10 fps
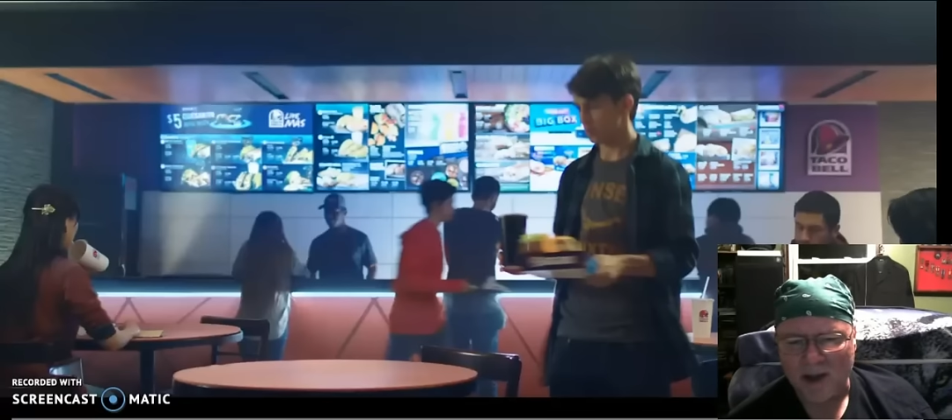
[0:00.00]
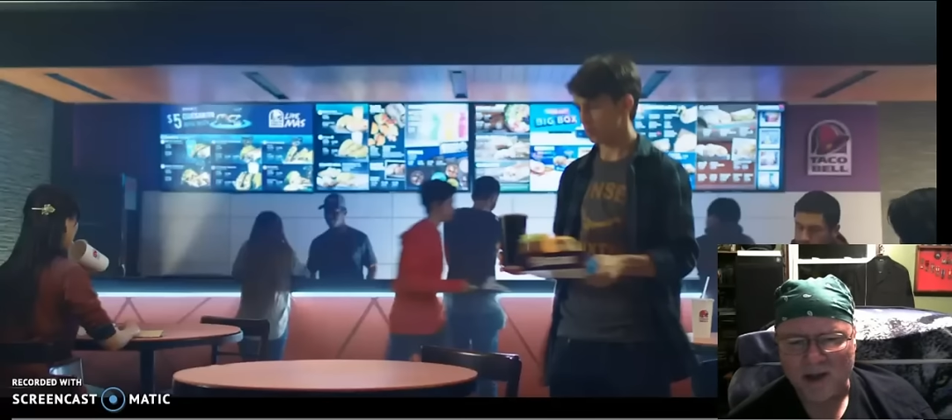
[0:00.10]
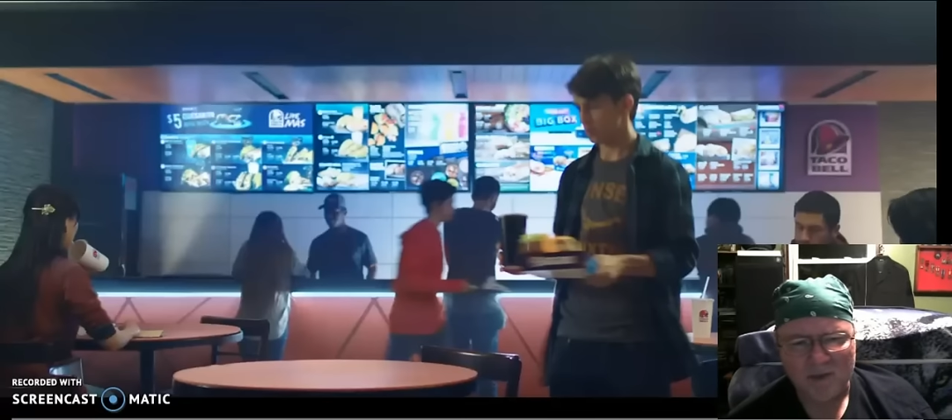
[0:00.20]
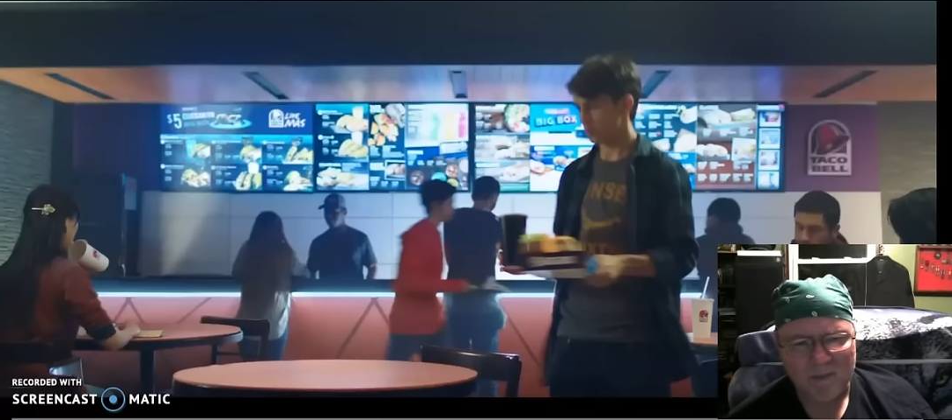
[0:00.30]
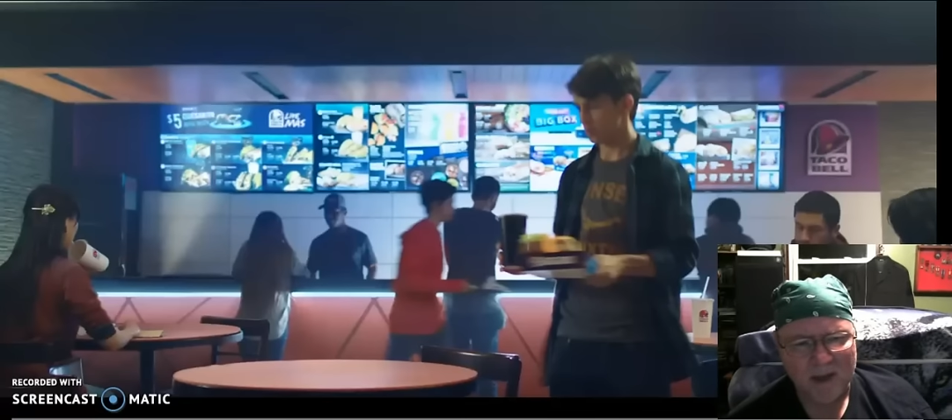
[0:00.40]
It
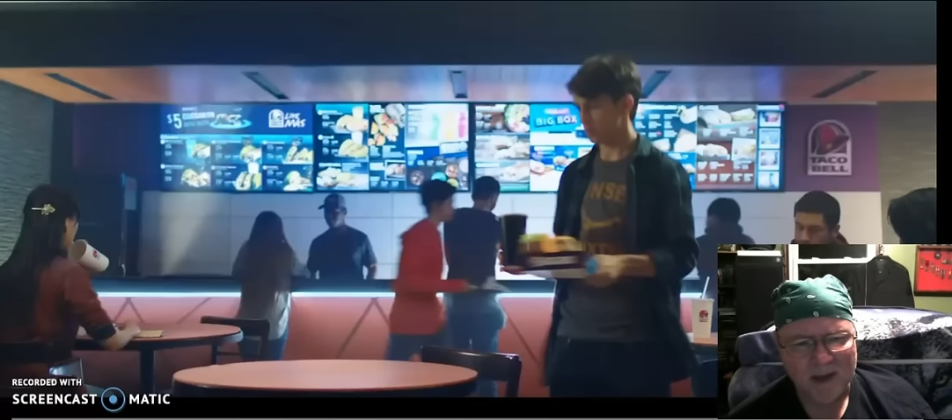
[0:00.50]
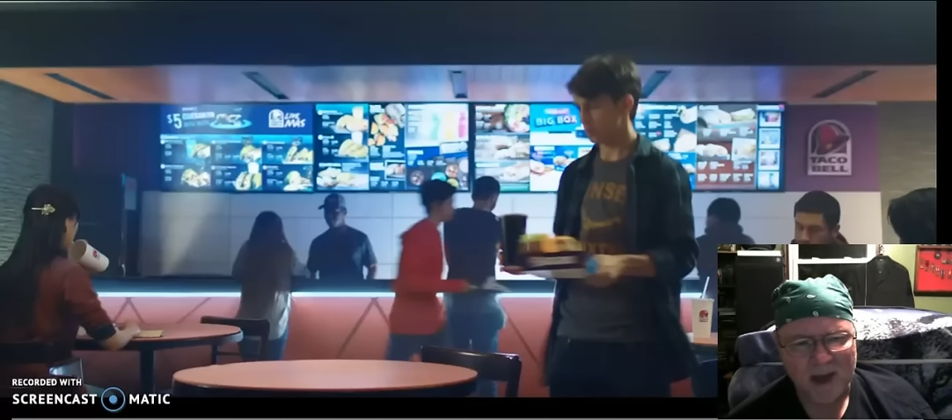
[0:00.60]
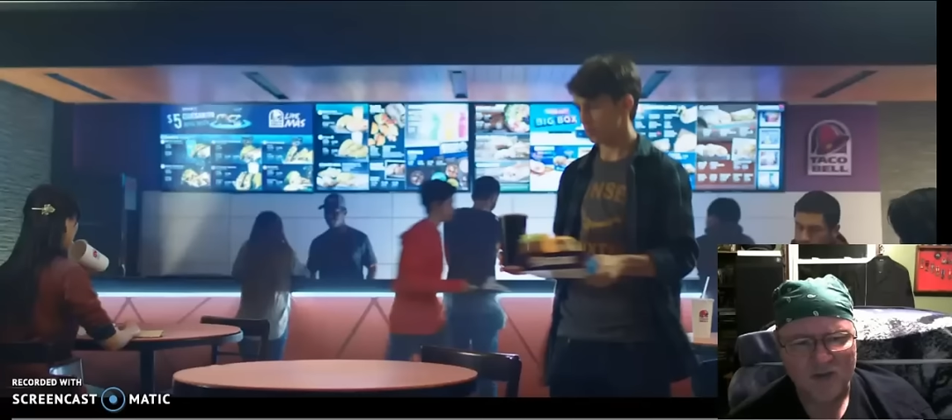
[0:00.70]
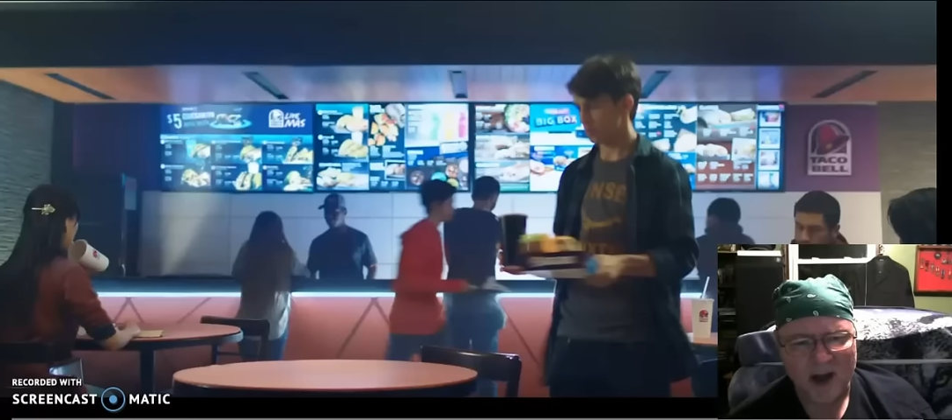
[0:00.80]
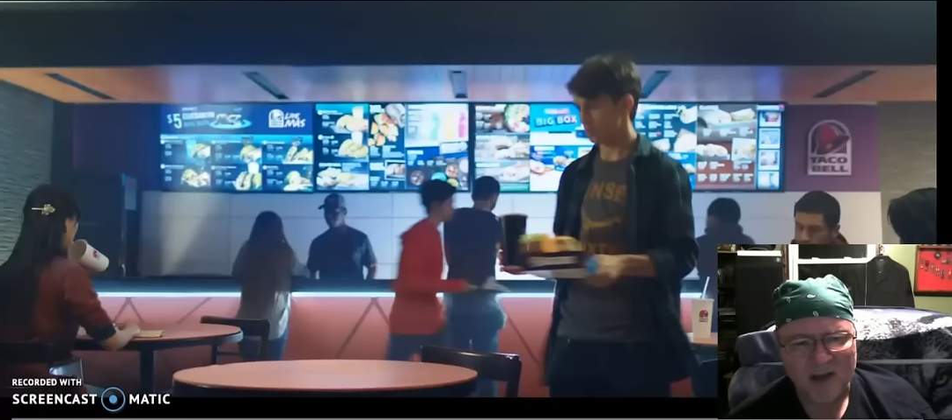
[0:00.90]

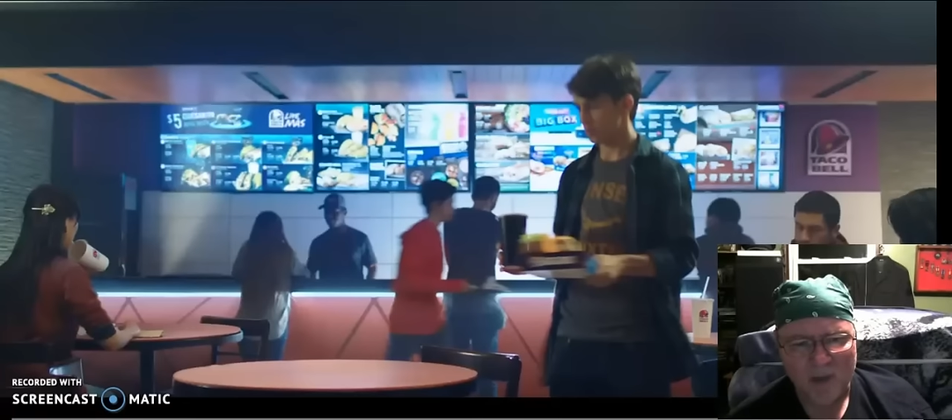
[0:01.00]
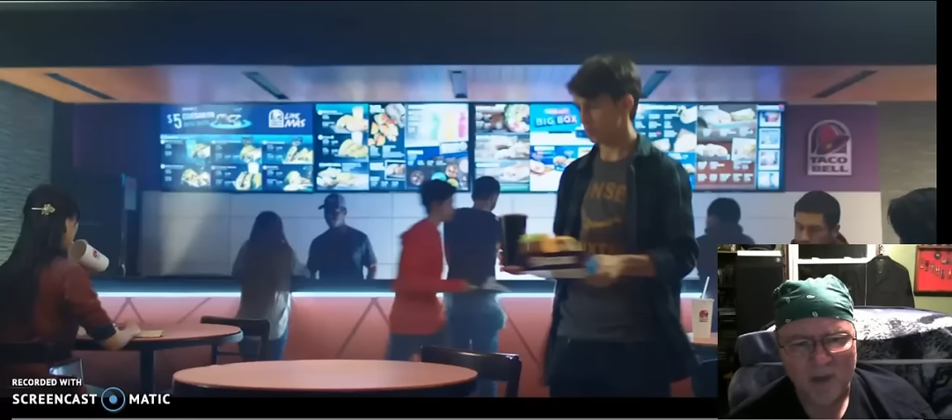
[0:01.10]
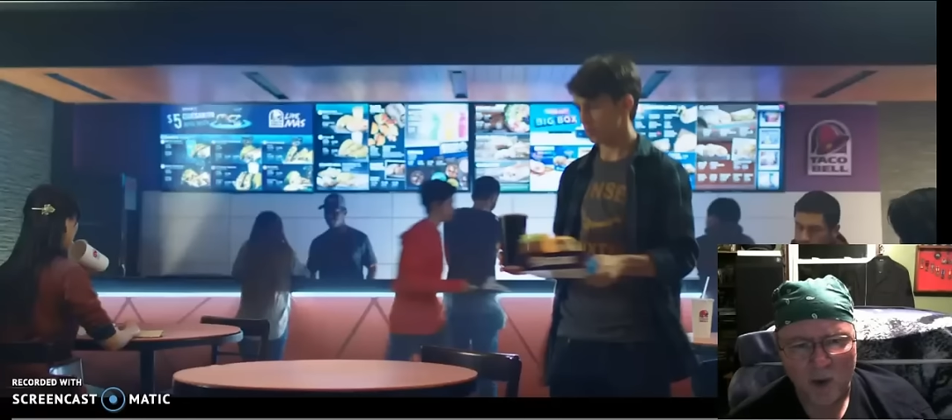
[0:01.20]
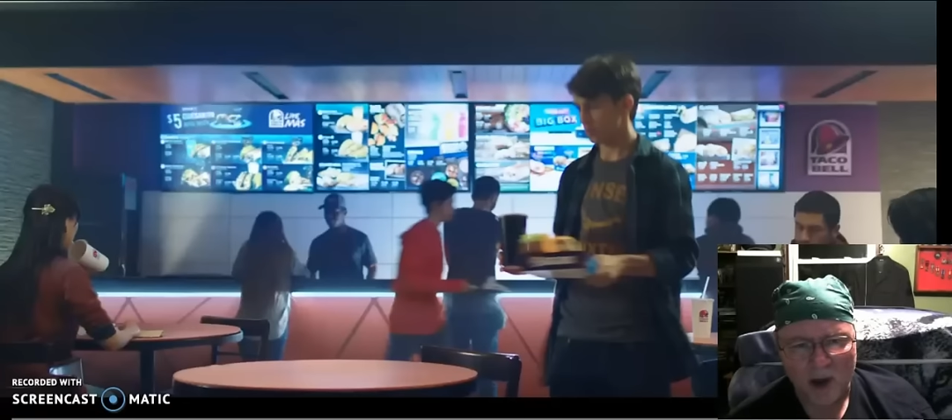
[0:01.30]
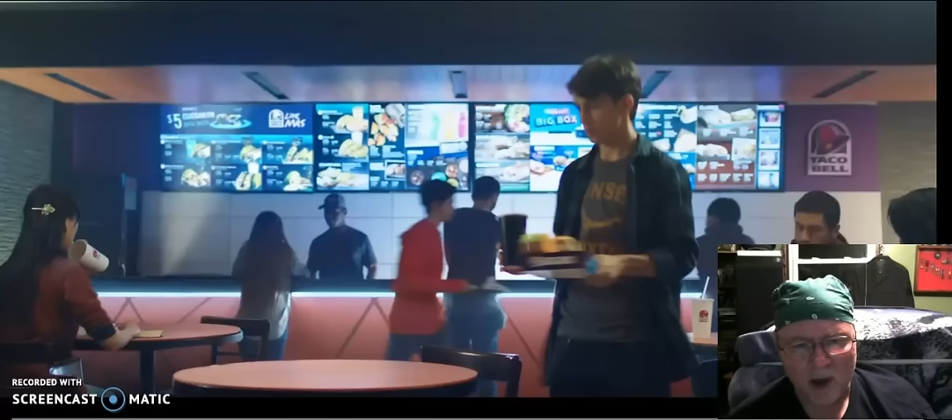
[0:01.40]
drives me
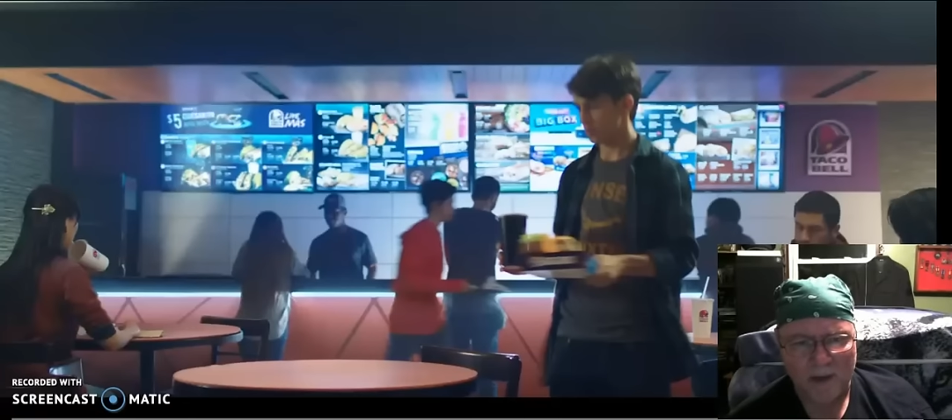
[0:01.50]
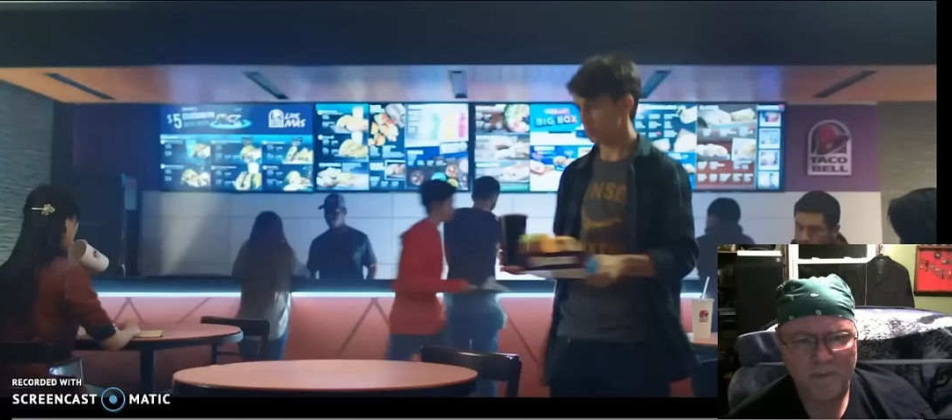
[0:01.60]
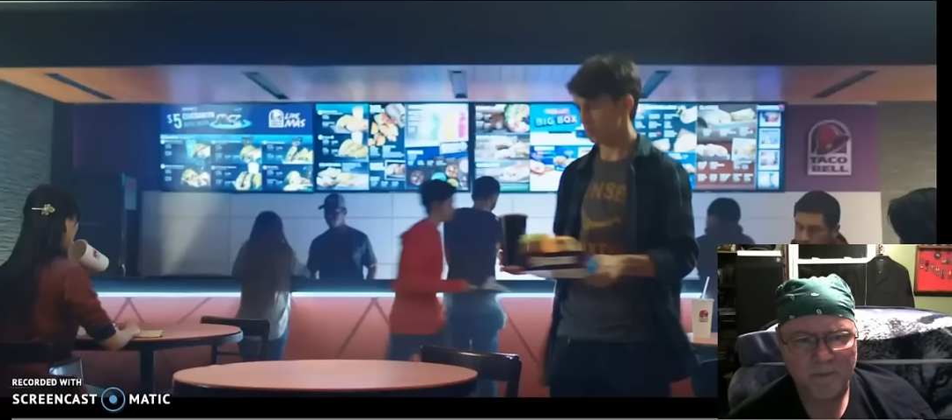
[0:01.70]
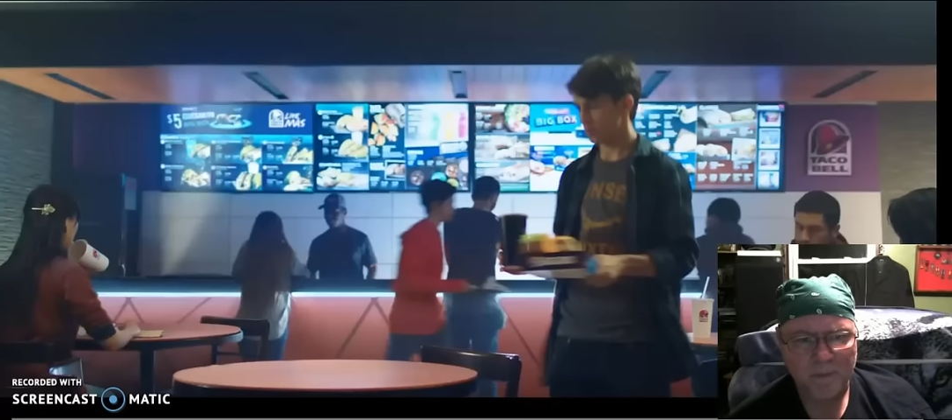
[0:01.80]
crazy.